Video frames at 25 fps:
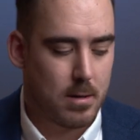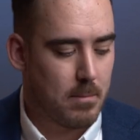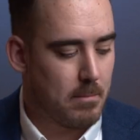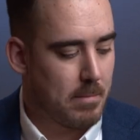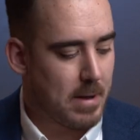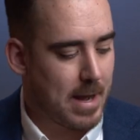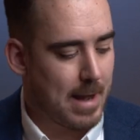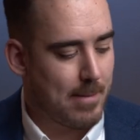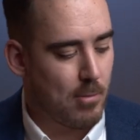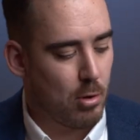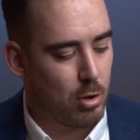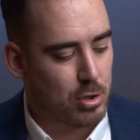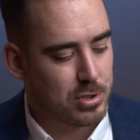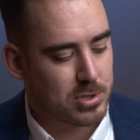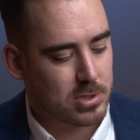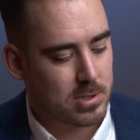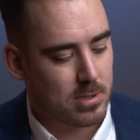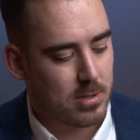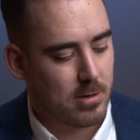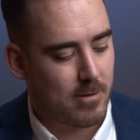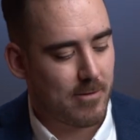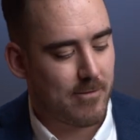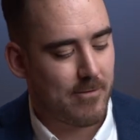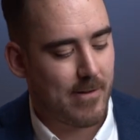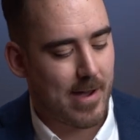But I'm
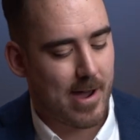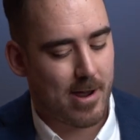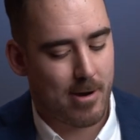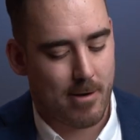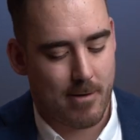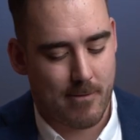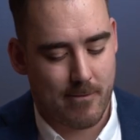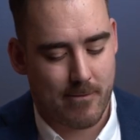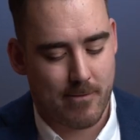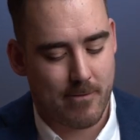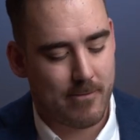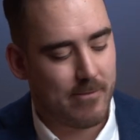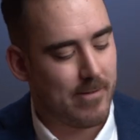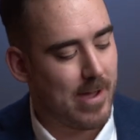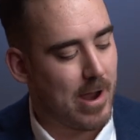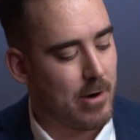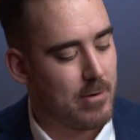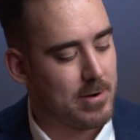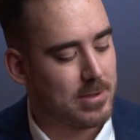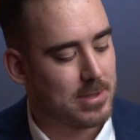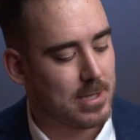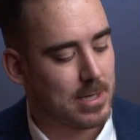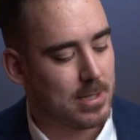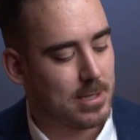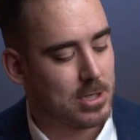also a fan of
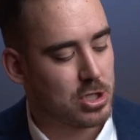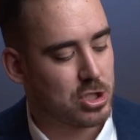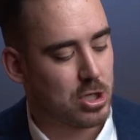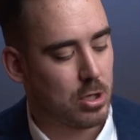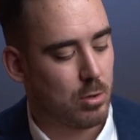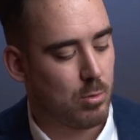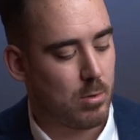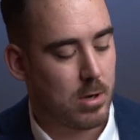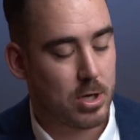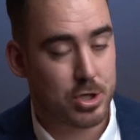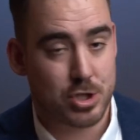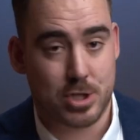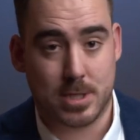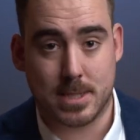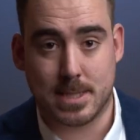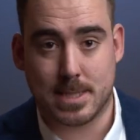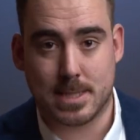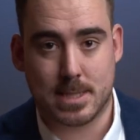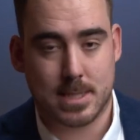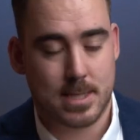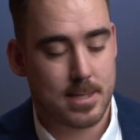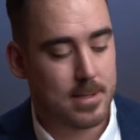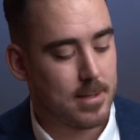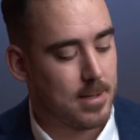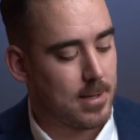very traditional
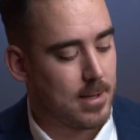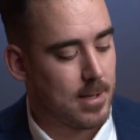watches